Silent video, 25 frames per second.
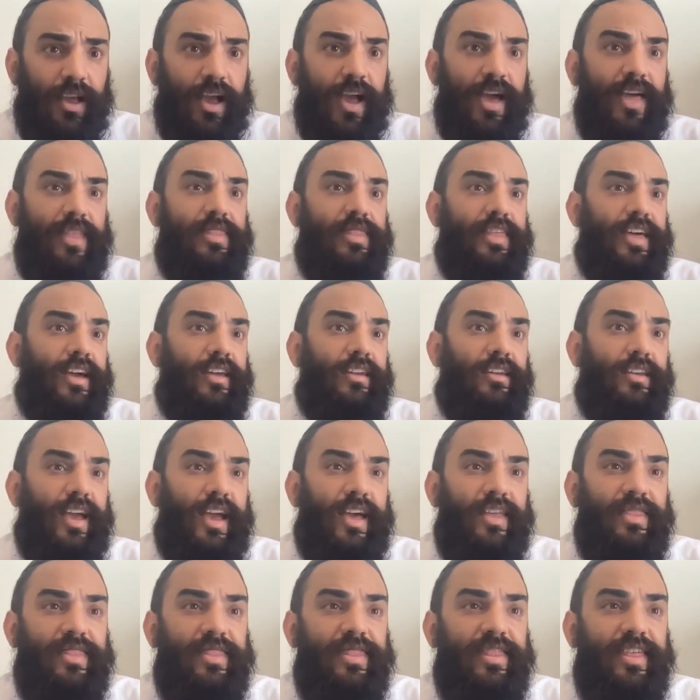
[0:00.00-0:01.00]
And then,
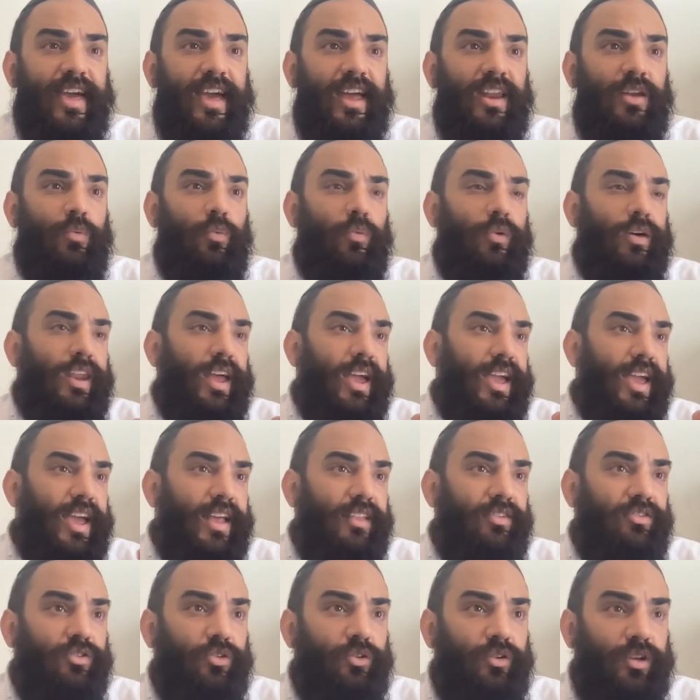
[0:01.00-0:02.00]
and then when I
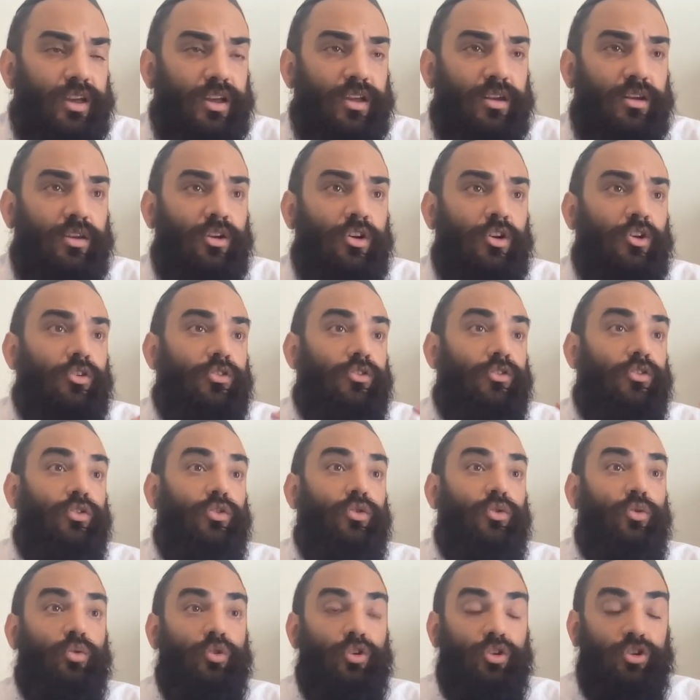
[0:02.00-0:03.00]
enter in
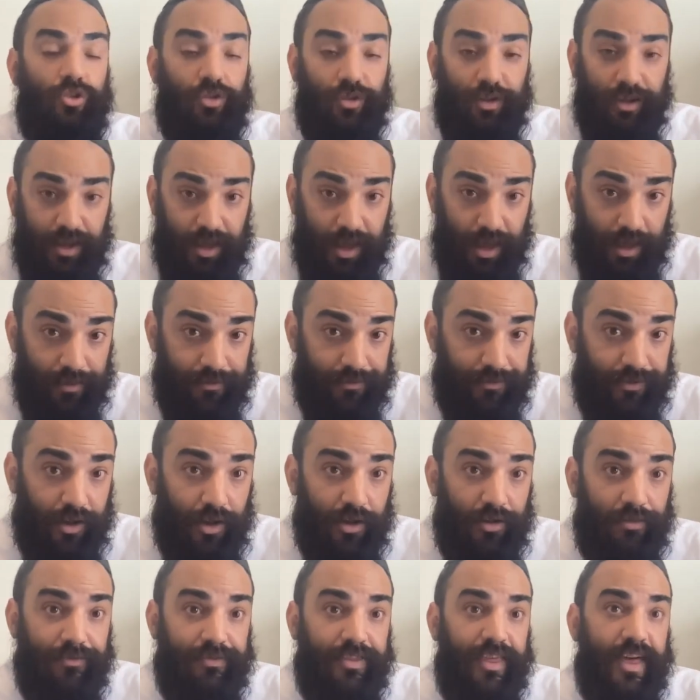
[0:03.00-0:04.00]
to Yud
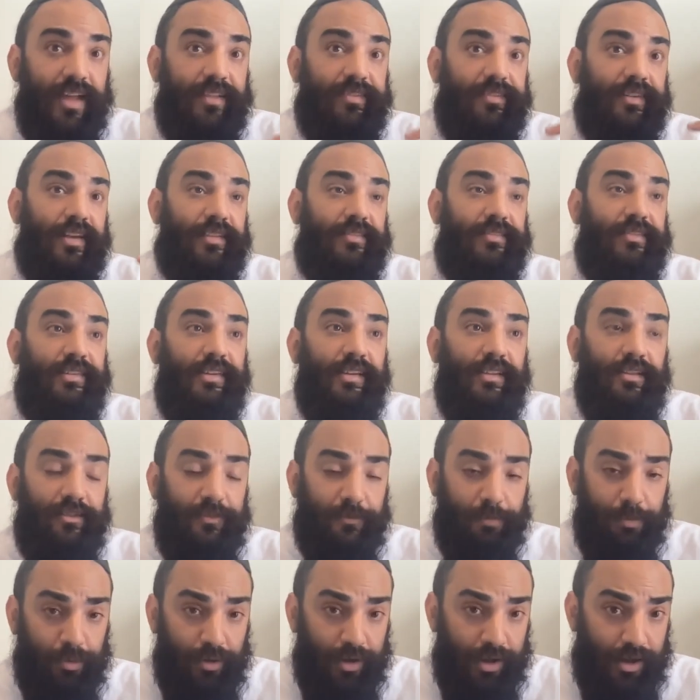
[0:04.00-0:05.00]
Kevav, that's
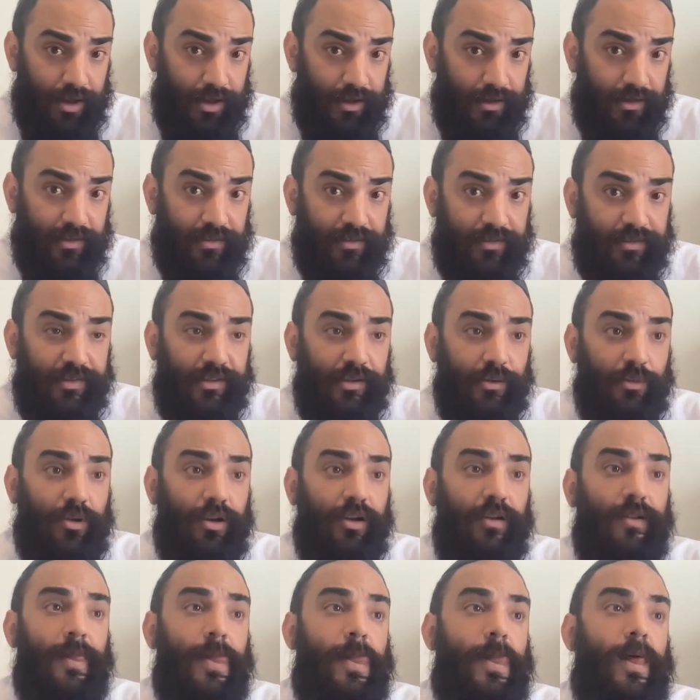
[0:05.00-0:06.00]
Atzilus, Bria, and
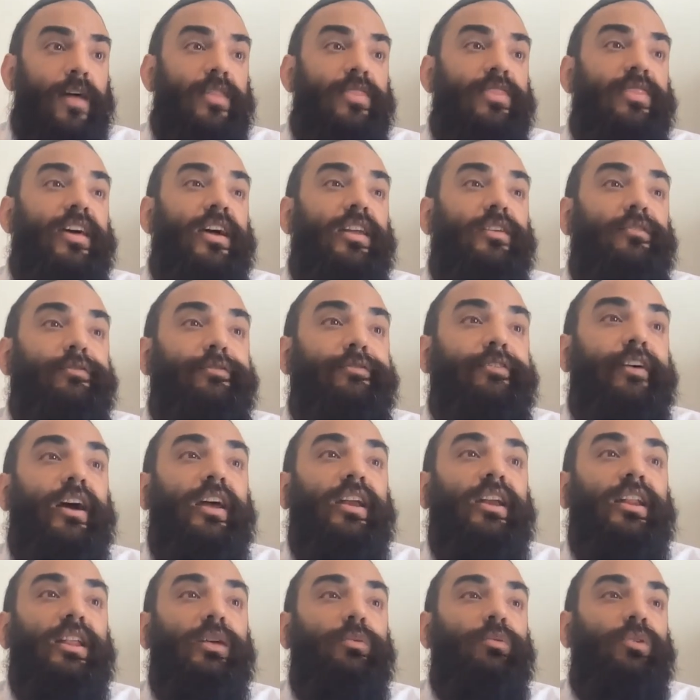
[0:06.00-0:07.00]
Yetzira. And then
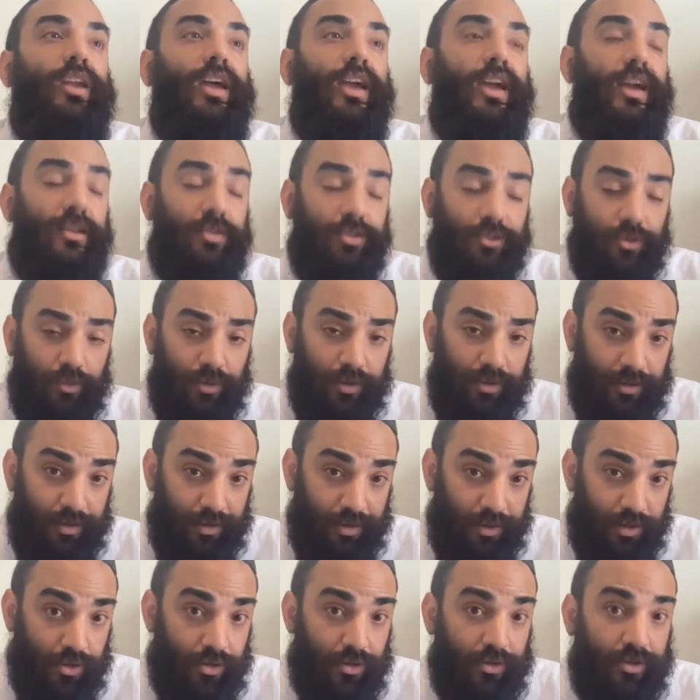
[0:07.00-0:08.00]
finally, when I enter into
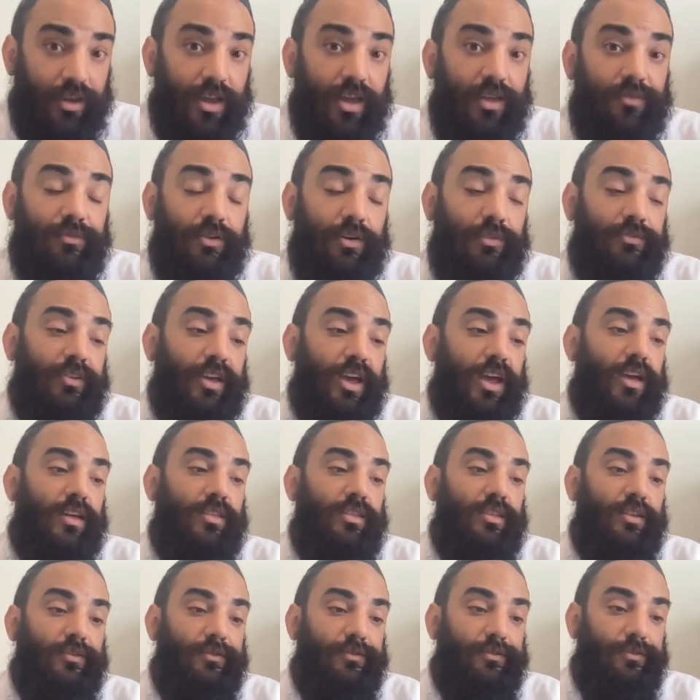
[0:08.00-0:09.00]
the Yud Kevav K,
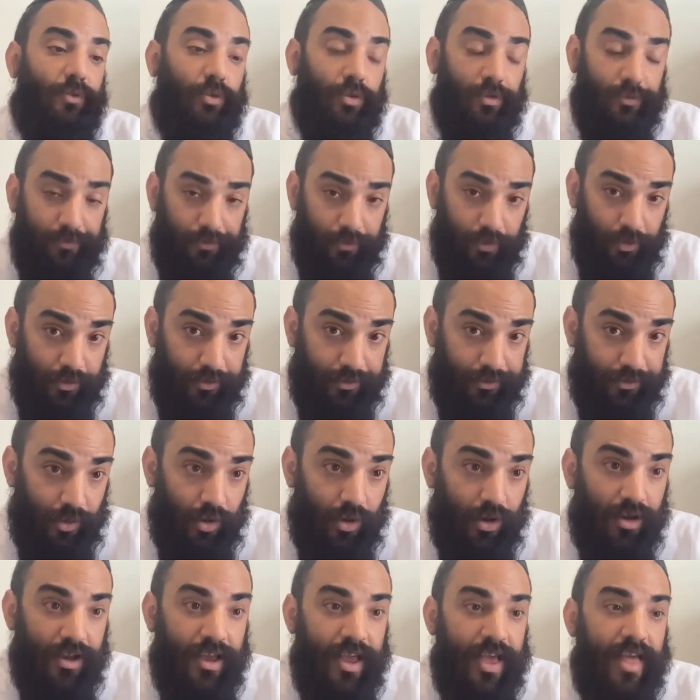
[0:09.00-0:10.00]
the fourfold
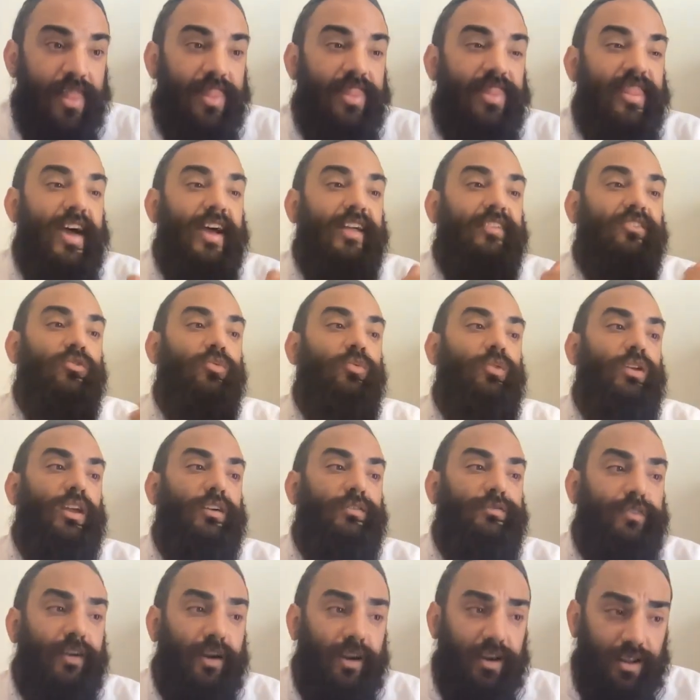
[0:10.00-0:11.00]
song, that's when I
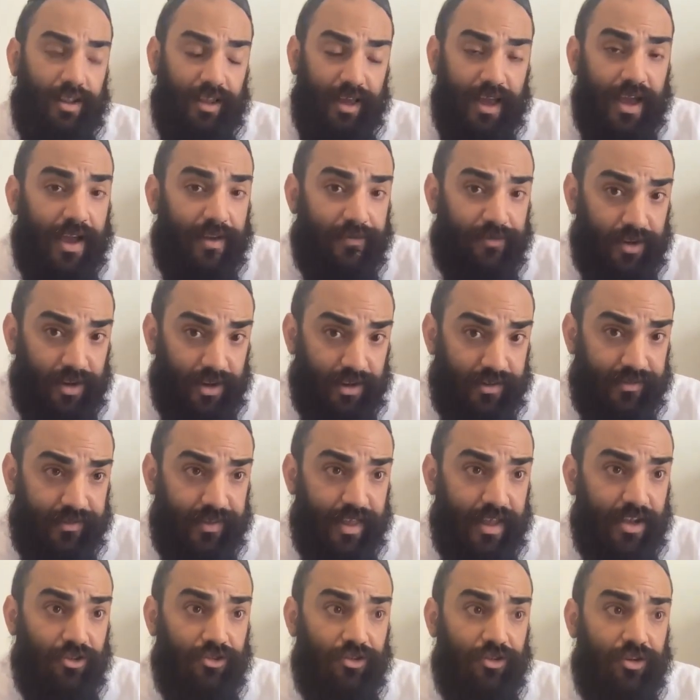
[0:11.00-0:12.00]
finally have an
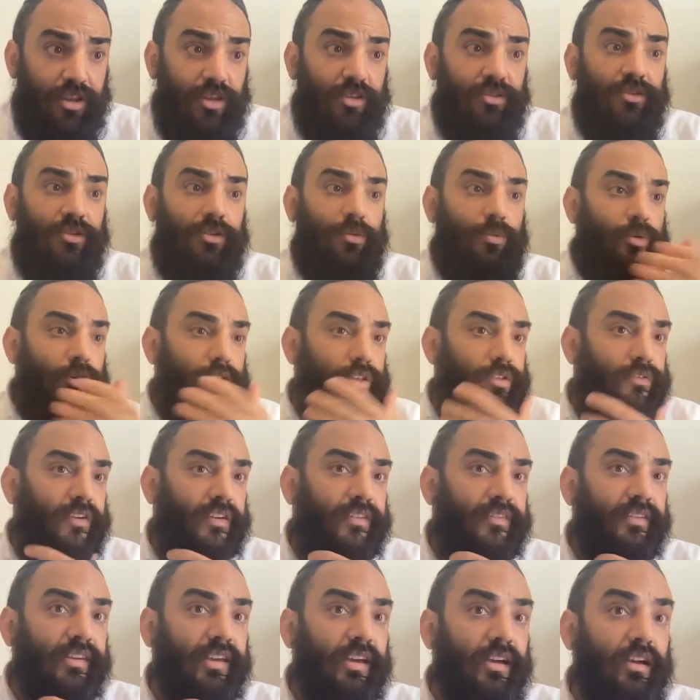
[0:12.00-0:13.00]
extension into the world of
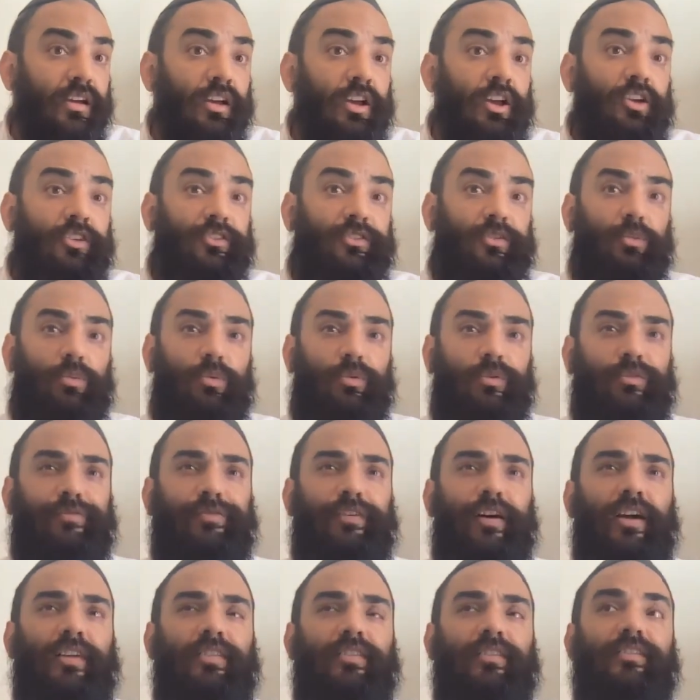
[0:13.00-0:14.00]
Asiya. So what we
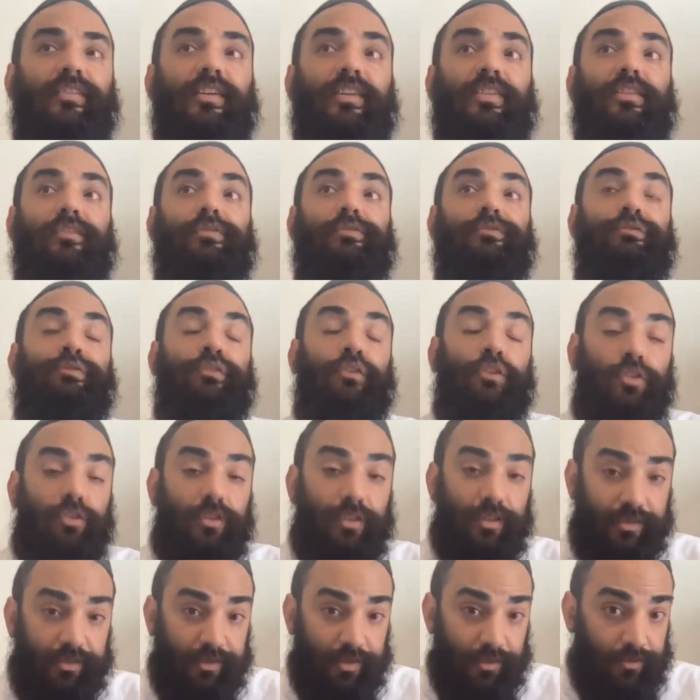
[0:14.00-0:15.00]
find is that the
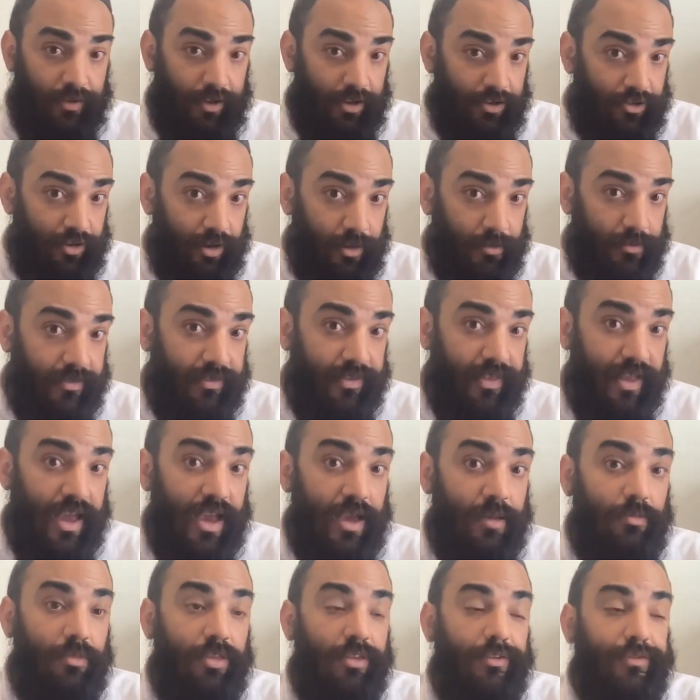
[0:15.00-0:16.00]
fullness of Hashem's
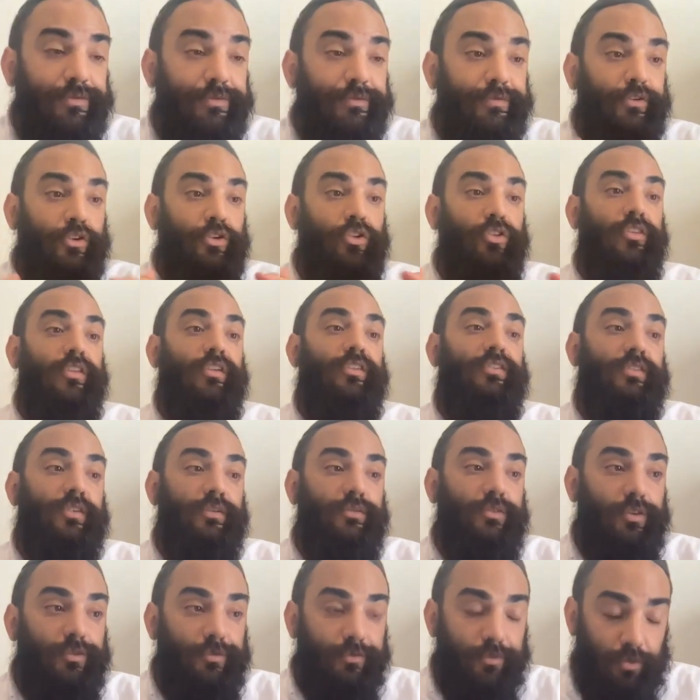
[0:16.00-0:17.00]
name, the fullness
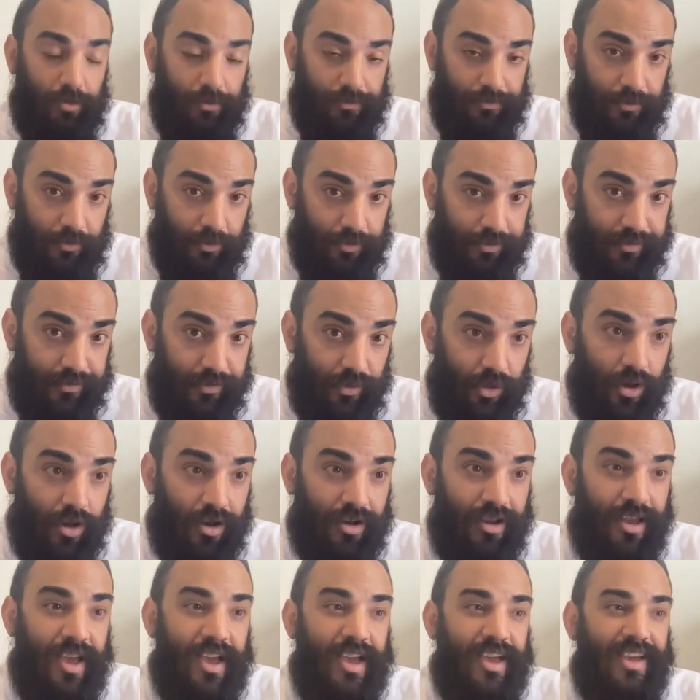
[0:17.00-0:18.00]
of the fourfold
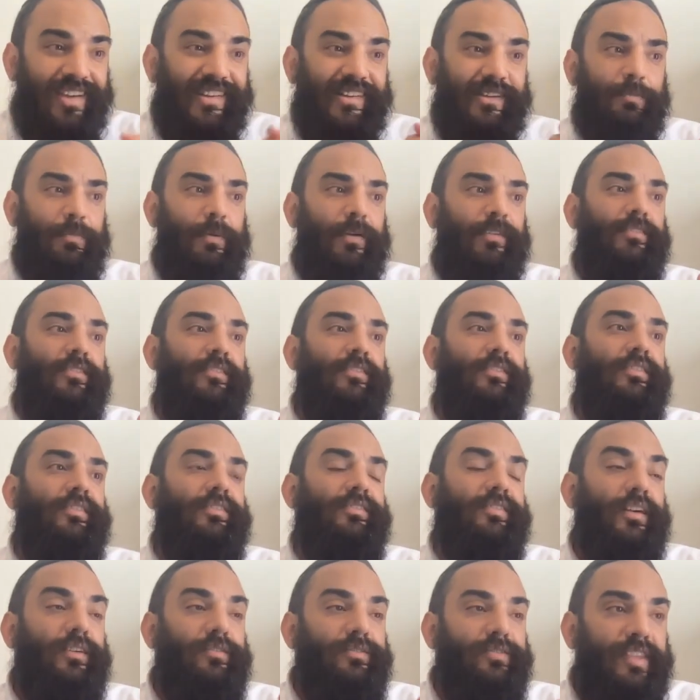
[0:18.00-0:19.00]
song, expresses
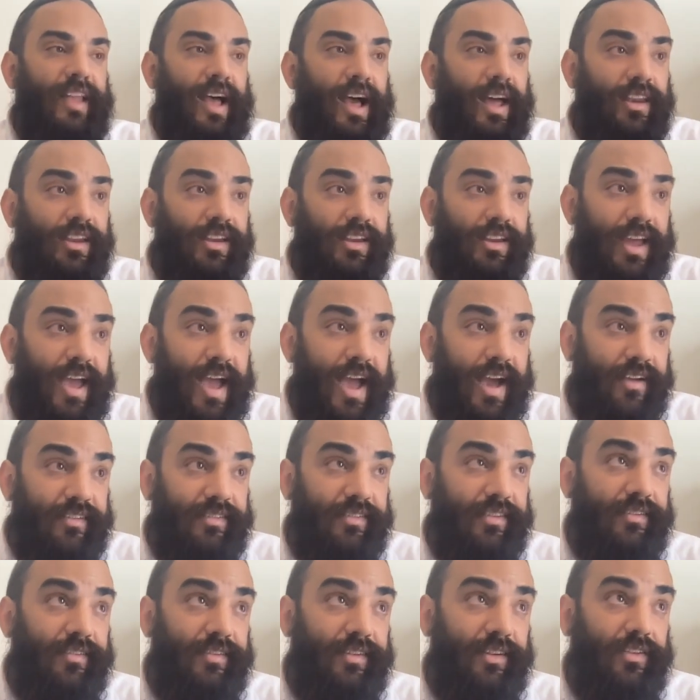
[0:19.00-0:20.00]
itself itself not in
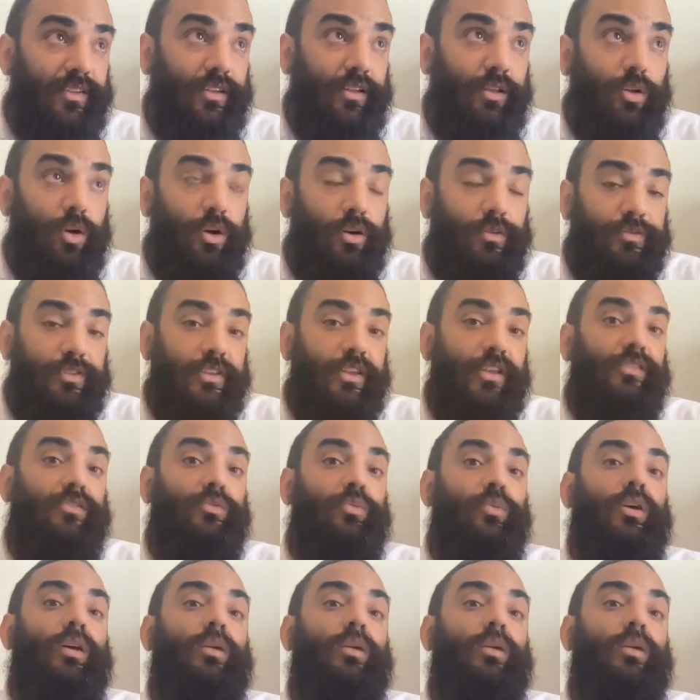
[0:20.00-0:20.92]
accessing the loftiest